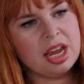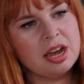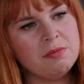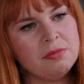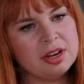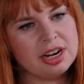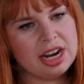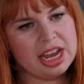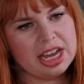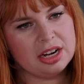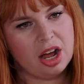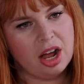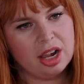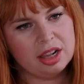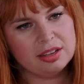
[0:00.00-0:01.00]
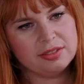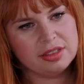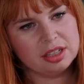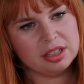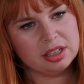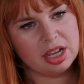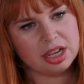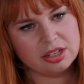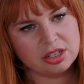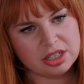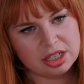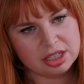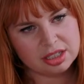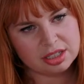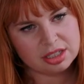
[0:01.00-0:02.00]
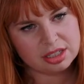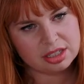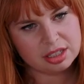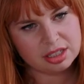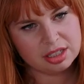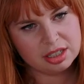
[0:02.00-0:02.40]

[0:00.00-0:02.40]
Someone ate all of the lunches.